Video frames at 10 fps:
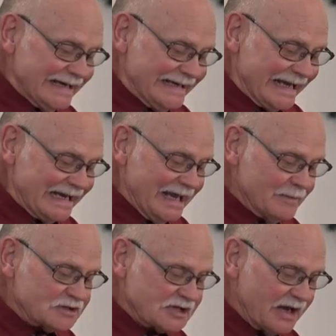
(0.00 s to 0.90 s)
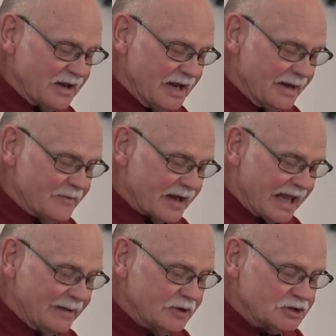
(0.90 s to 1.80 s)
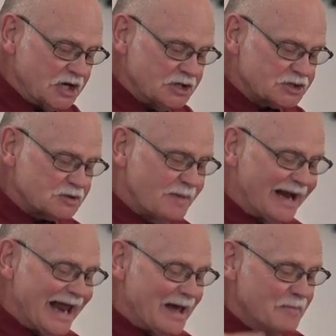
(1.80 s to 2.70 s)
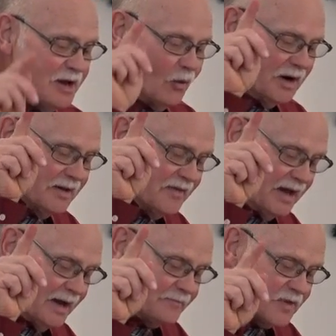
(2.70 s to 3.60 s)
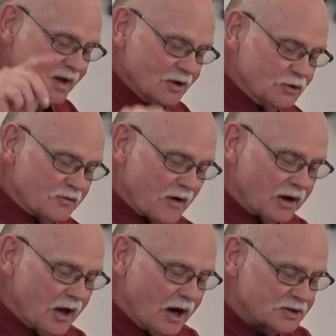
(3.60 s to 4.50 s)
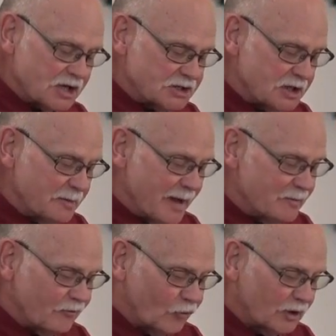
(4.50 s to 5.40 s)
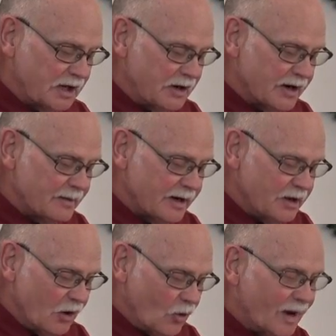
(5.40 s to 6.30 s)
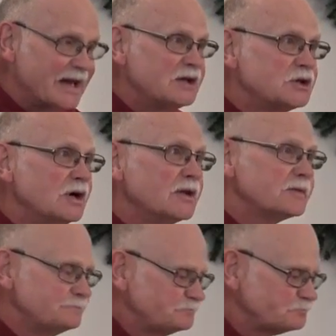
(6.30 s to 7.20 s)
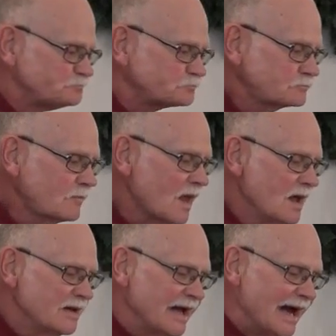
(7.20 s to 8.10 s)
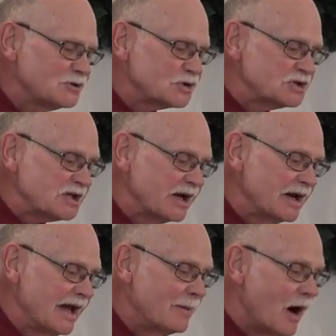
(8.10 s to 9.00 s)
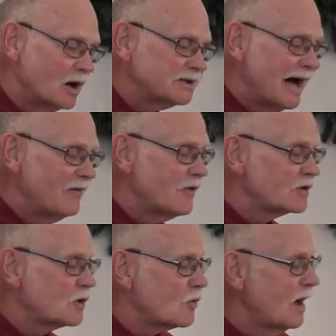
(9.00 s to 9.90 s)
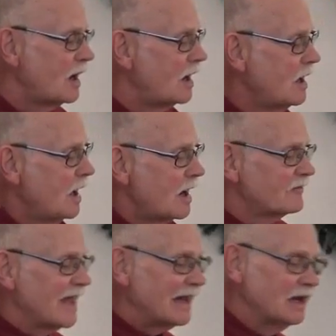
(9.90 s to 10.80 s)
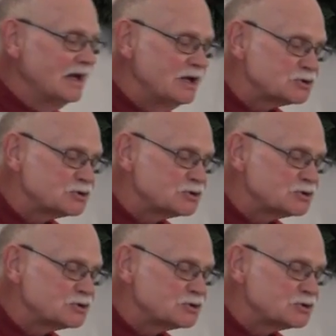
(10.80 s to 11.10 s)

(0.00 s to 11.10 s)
Nicodemus said to him that came to Jesus by night, being one of them, Doeth our law judge any man before to hear him and know what he doeth? They answered and said unto him, Art thou the, uh, of Galilee?